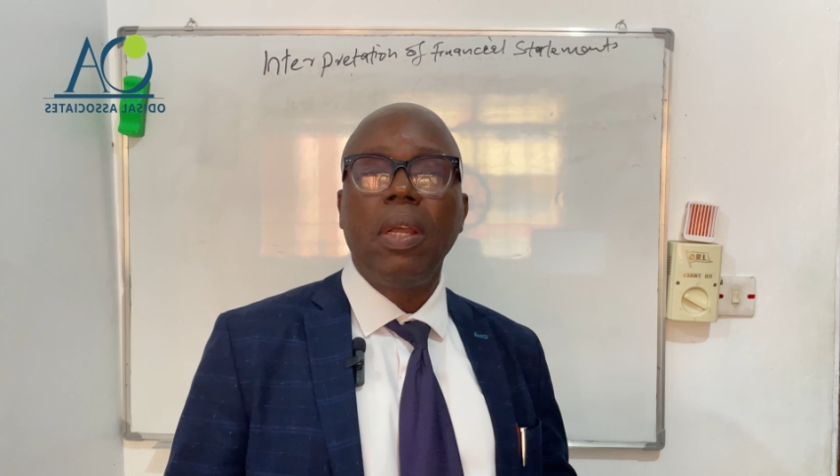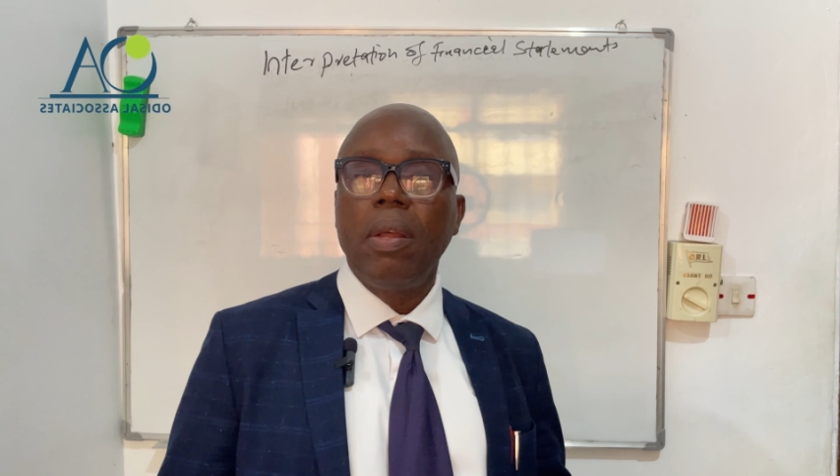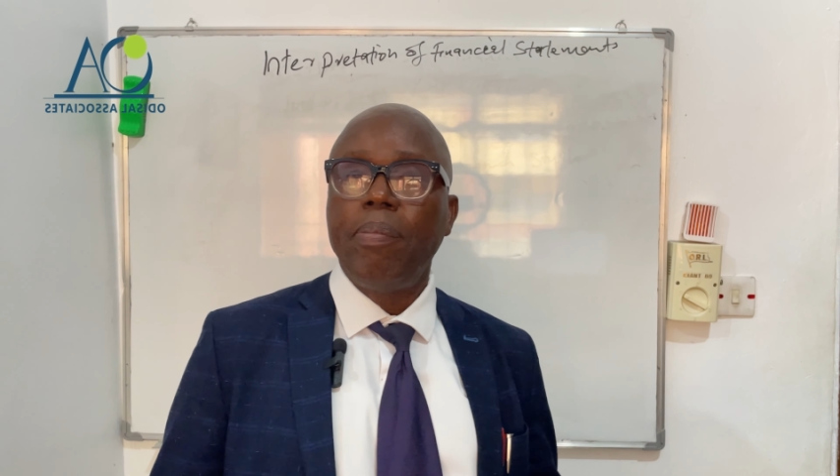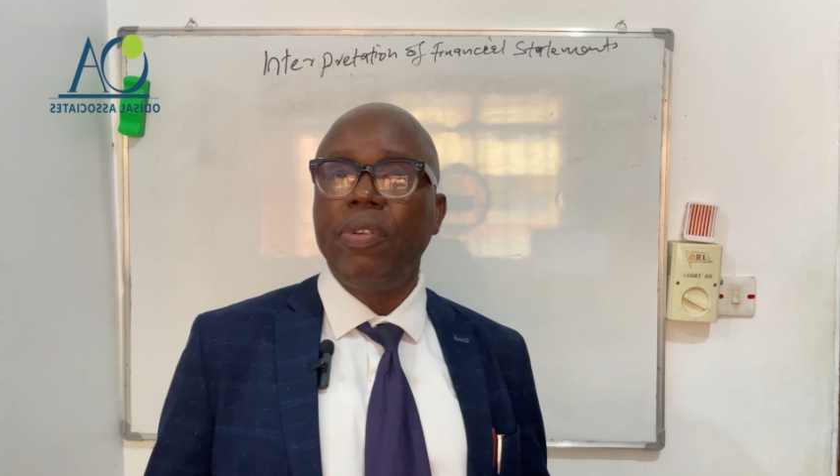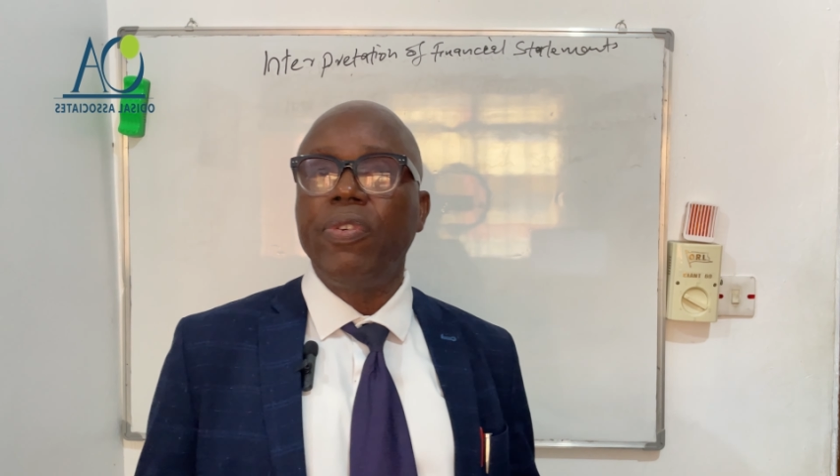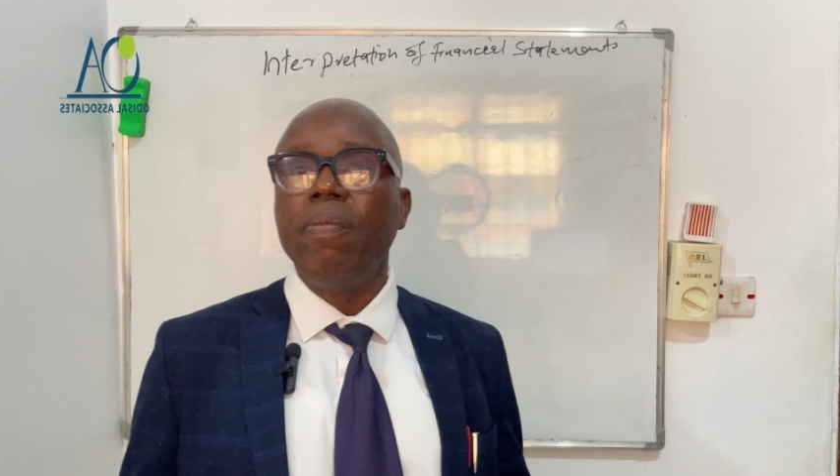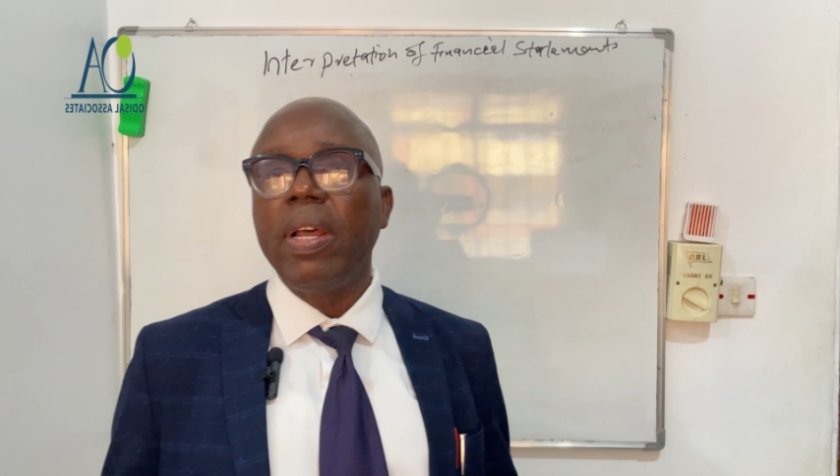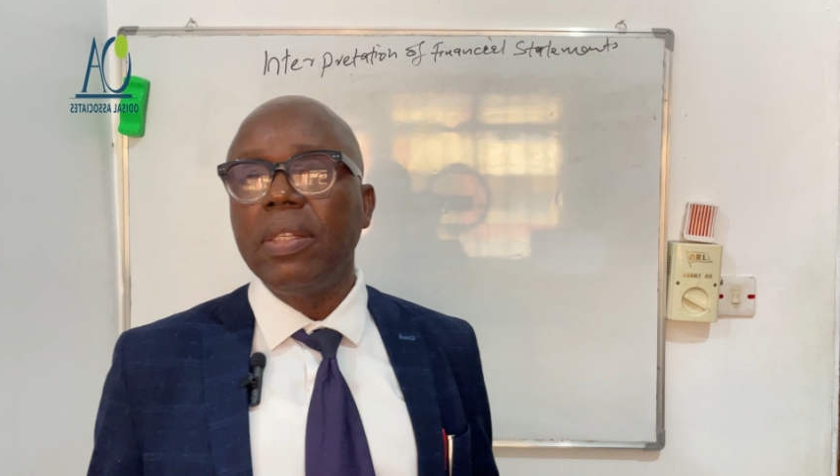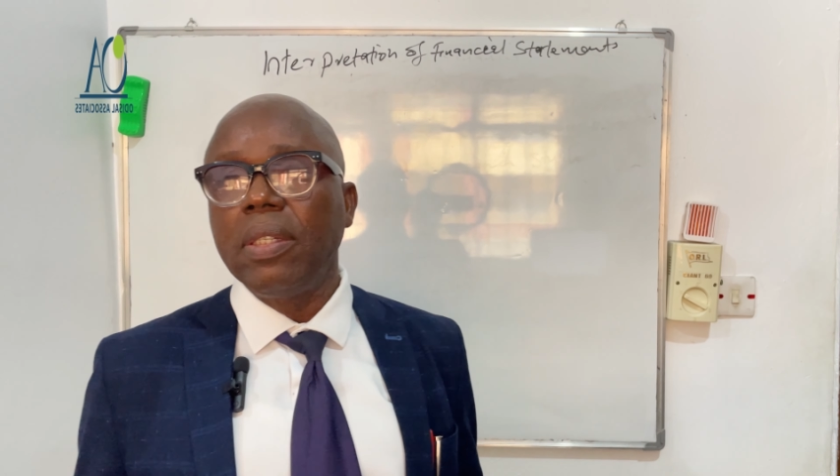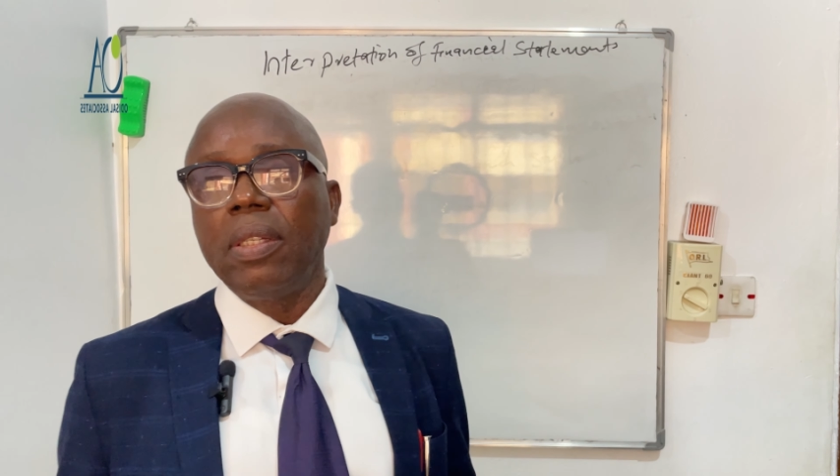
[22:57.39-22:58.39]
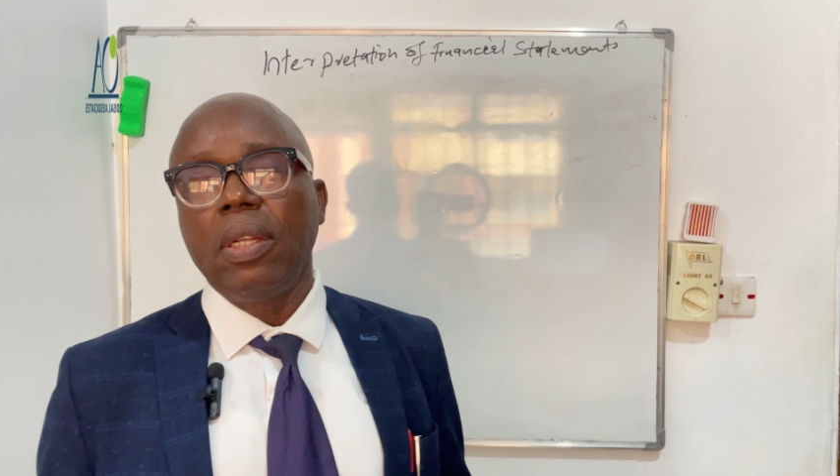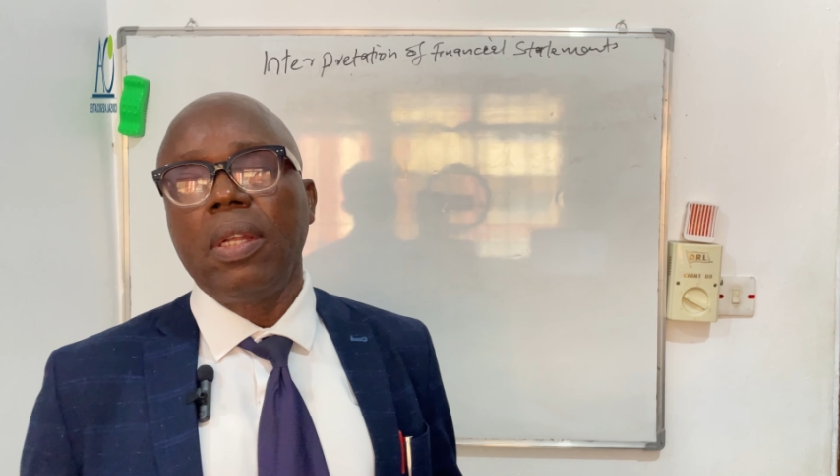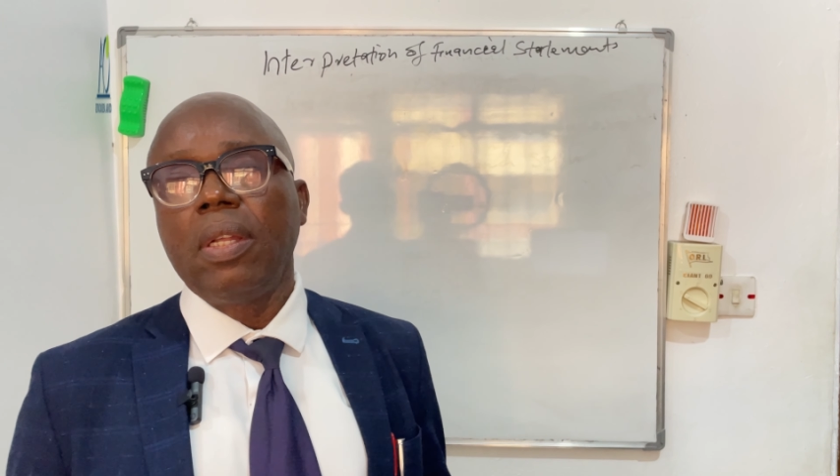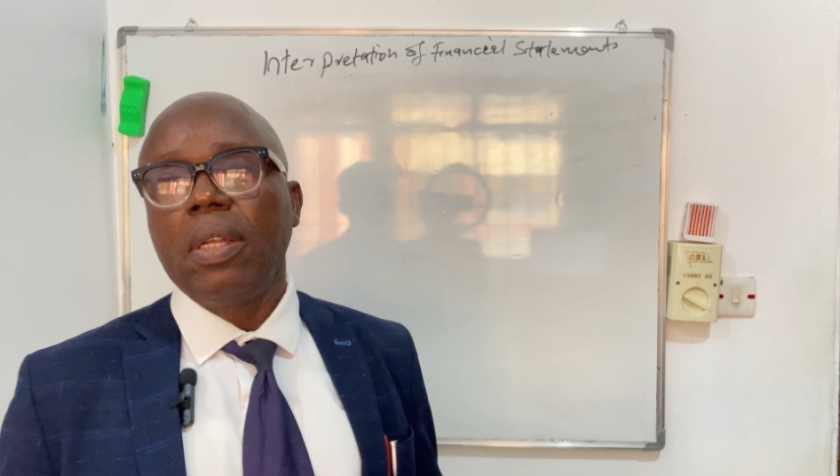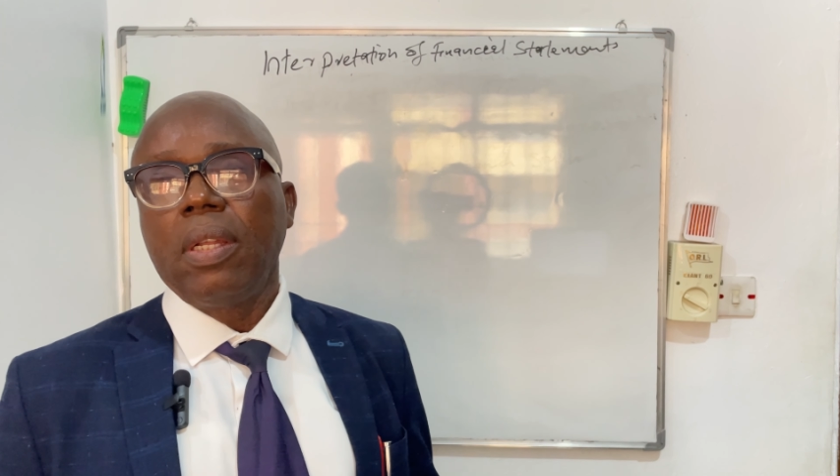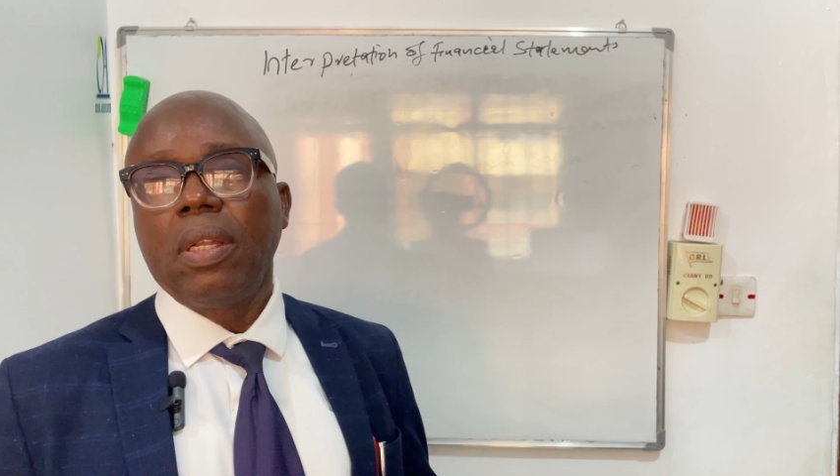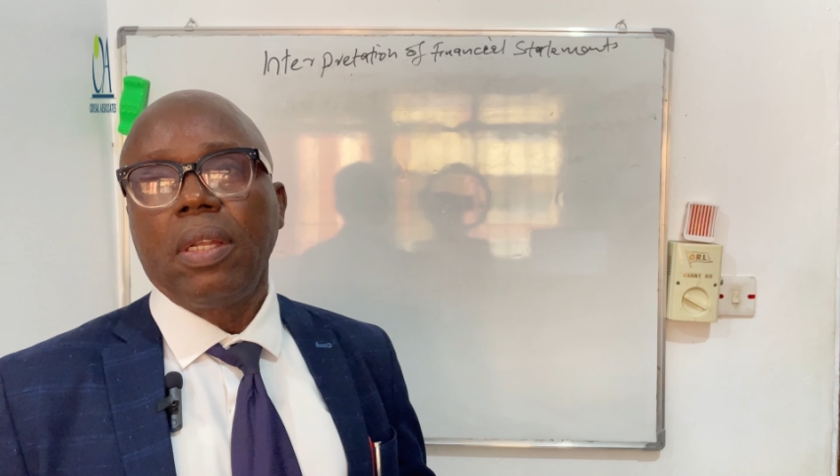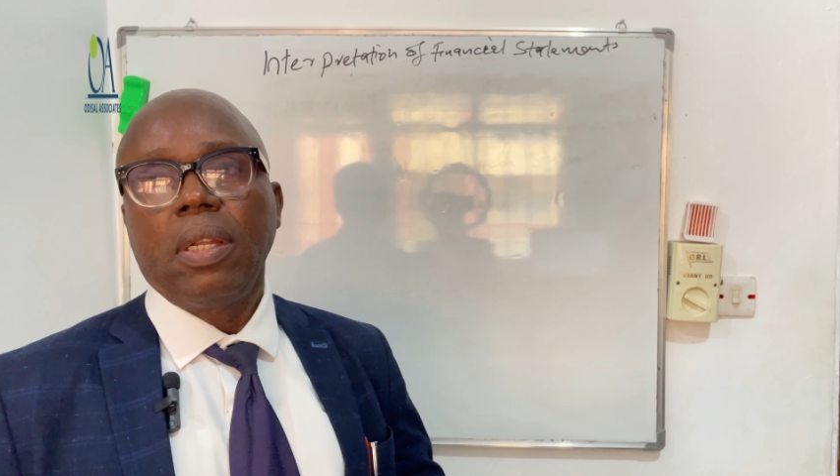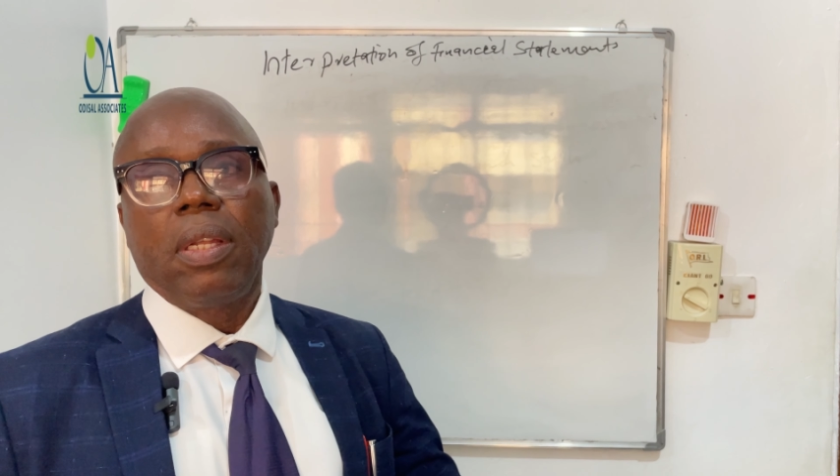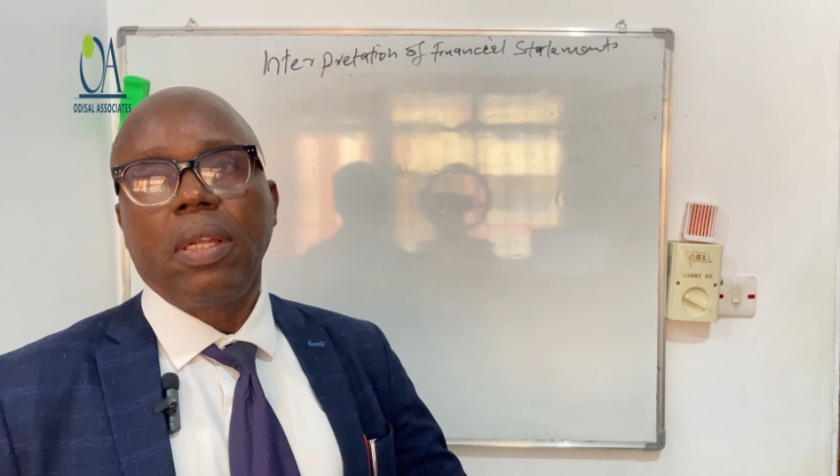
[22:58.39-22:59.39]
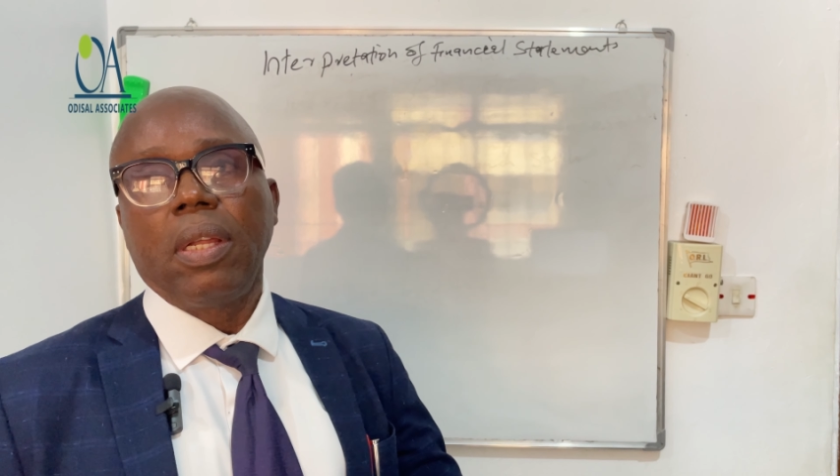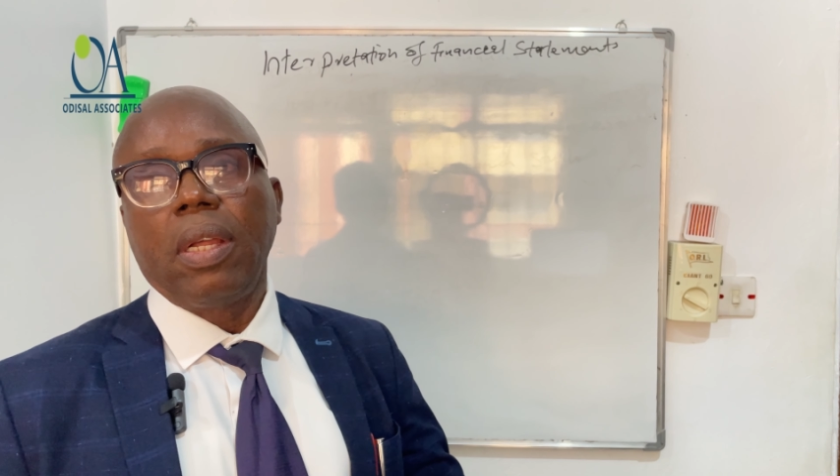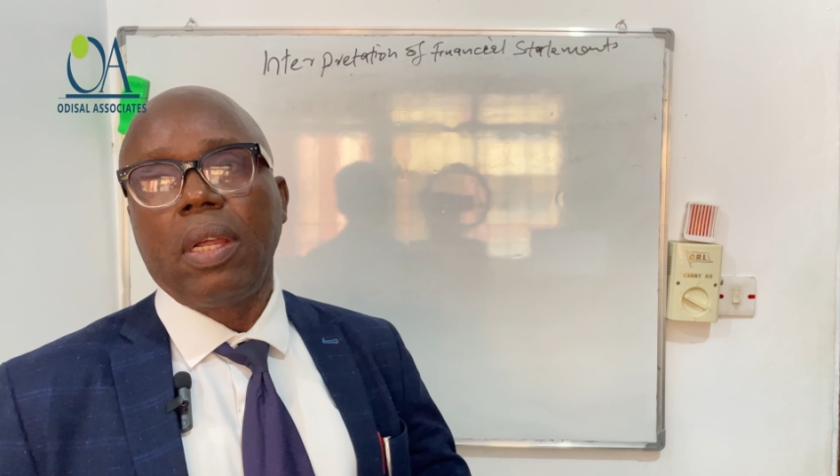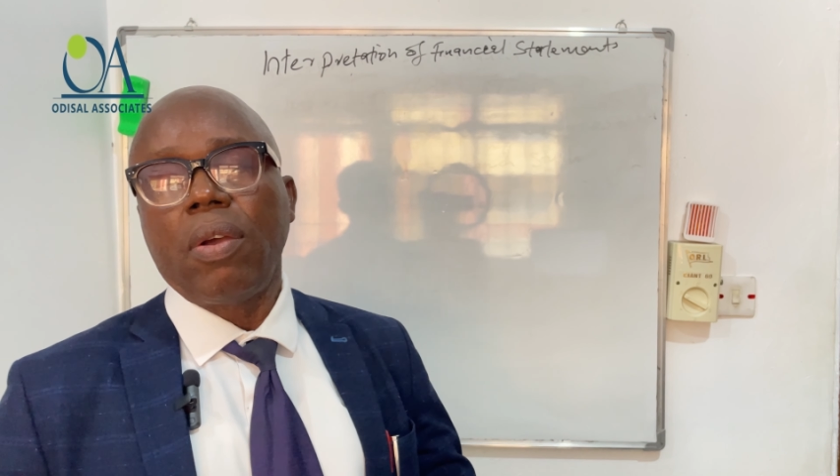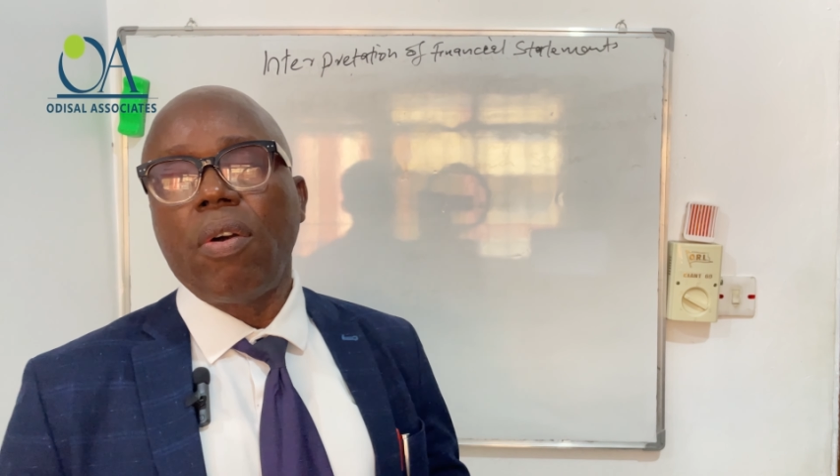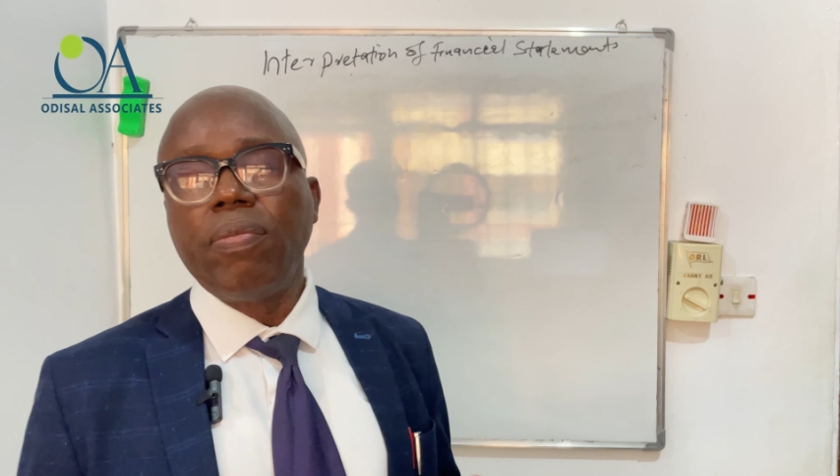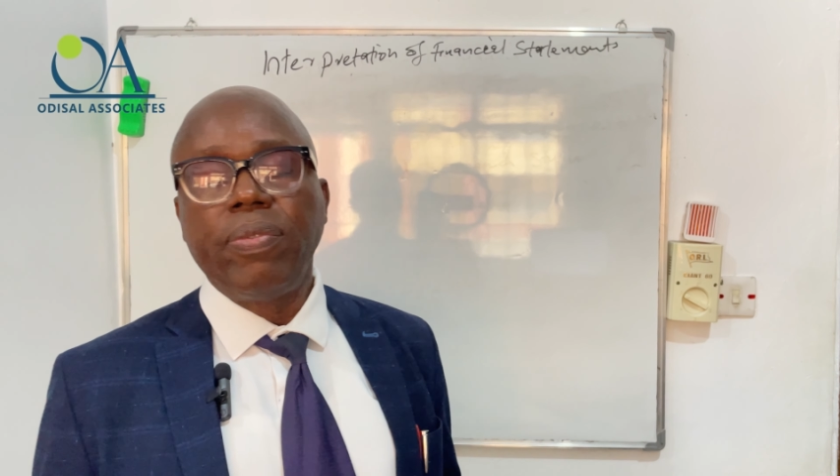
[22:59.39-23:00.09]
performance of